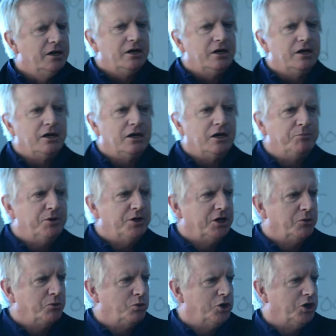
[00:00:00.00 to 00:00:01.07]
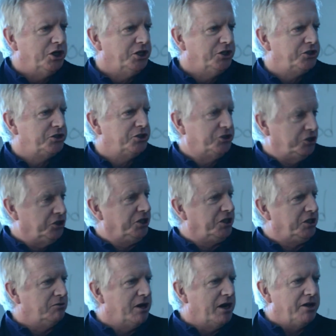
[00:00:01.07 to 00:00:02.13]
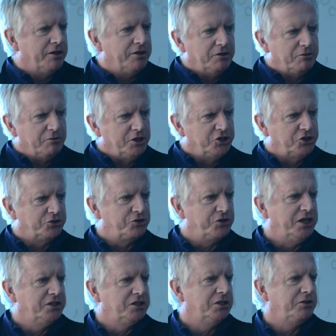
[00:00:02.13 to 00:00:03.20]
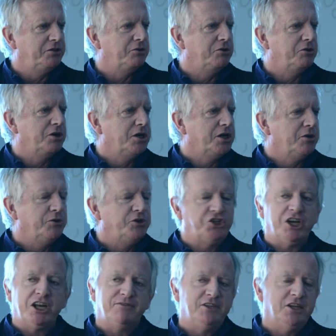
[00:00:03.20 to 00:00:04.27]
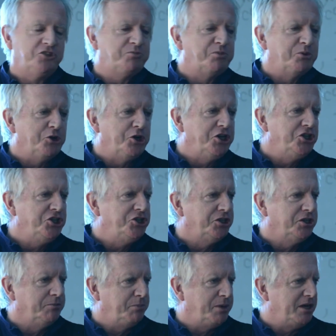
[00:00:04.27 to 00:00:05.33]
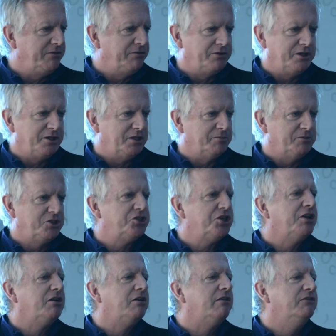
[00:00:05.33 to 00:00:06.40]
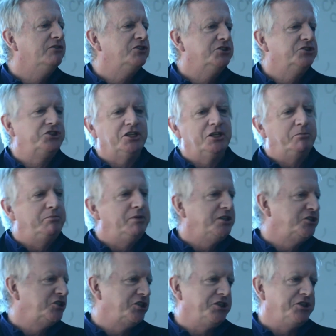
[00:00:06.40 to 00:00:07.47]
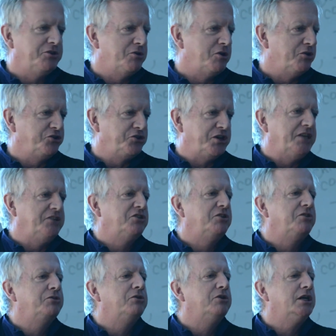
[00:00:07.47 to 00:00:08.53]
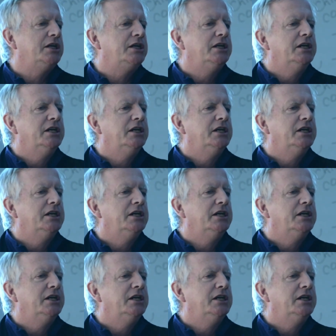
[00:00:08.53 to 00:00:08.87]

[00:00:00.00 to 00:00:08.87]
Uh, but it was the city rather than a regional transit authority, which out of desperation paid for it themselves and set up basically their own transit authority.